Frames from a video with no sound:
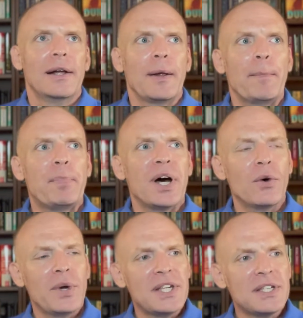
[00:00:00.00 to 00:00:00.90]

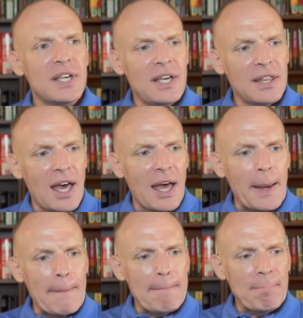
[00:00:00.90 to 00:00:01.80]
But we see
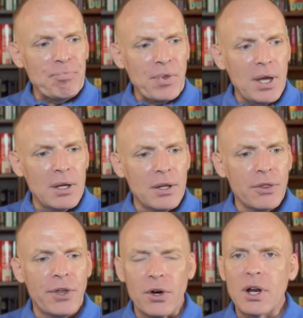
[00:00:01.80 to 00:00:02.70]
that
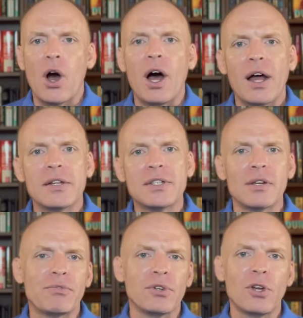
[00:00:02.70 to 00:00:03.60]
they're at odds,
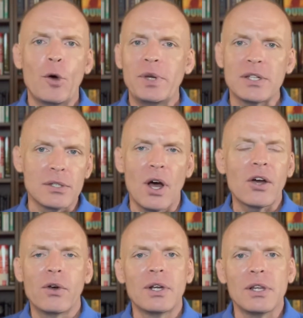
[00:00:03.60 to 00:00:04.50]
and Verlomi is not
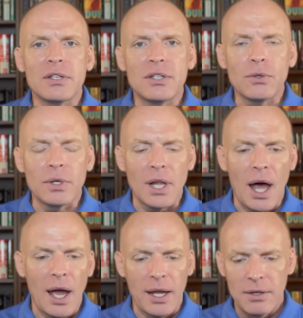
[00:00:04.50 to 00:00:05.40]
going to listen to
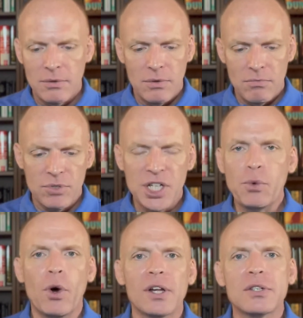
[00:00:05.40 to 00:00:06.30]
Ally. She
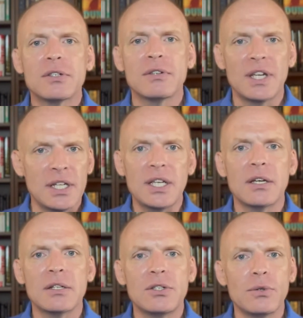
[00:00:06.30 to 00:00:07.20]
wants
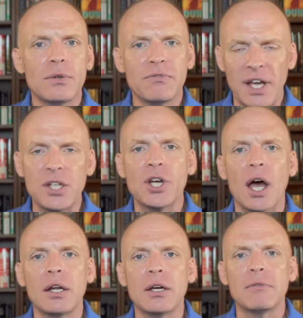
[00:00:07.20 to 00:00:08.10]
India to invade
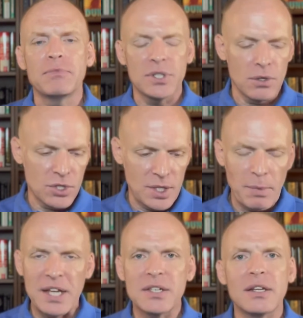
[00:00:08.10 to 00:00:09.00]
China. So she
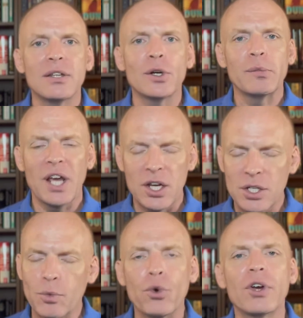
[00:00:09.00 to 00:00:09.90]
makes that
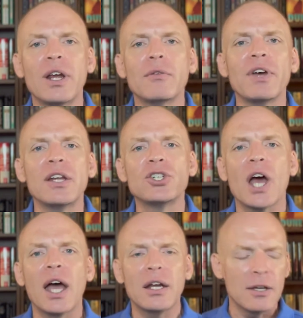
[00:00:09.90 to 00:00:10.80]
determination, we're going to invade
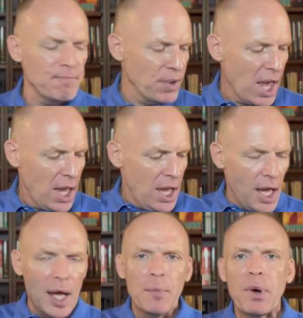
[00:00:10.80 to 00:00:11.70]
China.
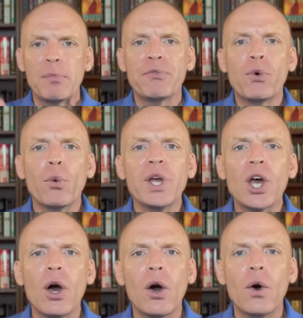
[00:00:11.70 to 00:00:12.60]
But before we
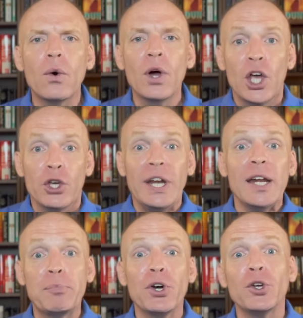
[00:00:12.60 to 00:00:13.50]
go, you need to
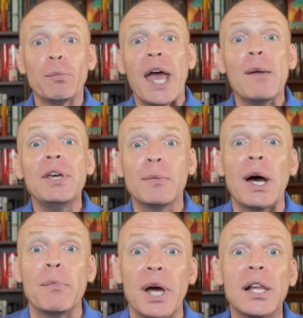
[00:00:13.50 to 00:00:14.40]
put your baby in my
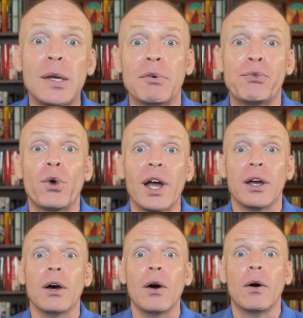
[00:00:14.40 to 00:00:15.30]
belly before I
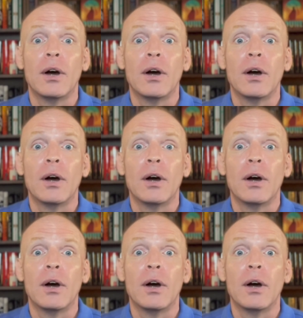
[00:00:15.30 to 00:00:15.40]
go.